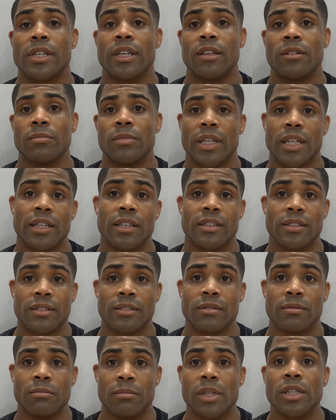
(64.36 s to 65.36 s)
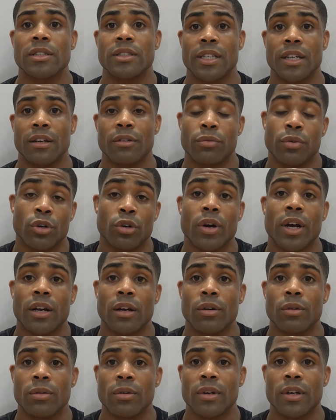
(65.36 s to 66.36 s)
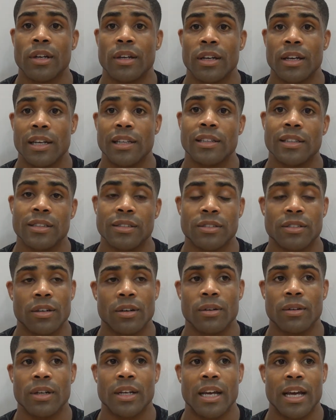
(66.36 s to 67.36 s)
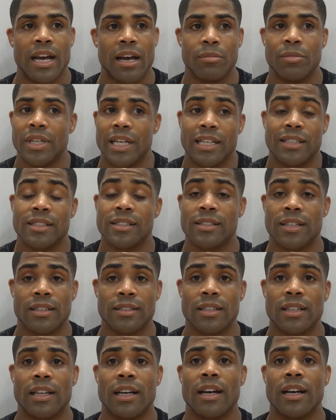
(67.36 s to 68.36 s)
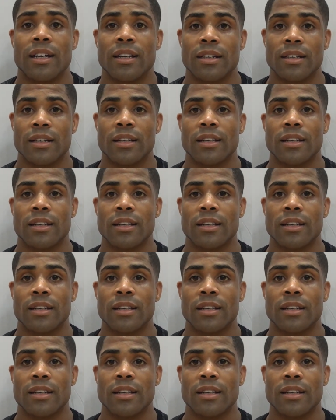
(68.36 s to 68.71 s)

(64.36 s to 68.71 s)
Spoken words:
team is military, for Greco, at least. So, I mean, that just says a lot.